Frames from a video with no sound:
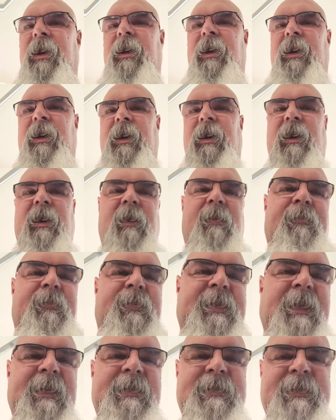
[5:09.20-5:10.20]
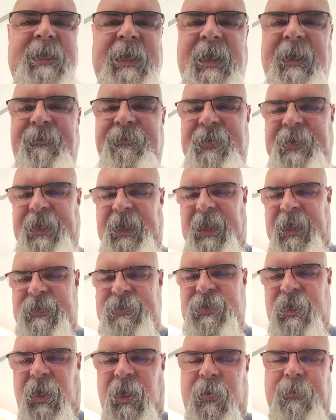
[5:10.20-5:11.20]
Doesn't have the
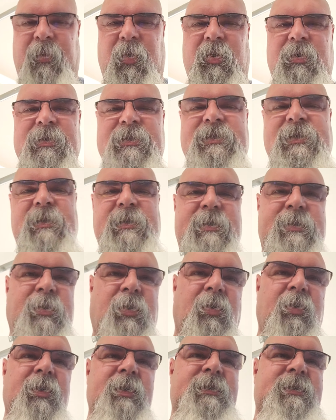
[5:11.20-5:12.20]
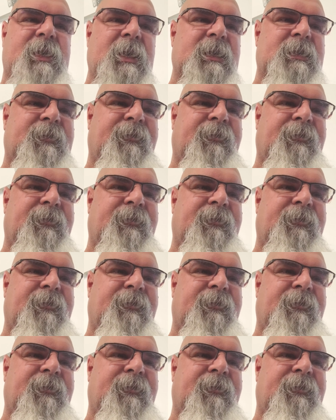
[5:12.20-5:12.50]
NASCAR doors because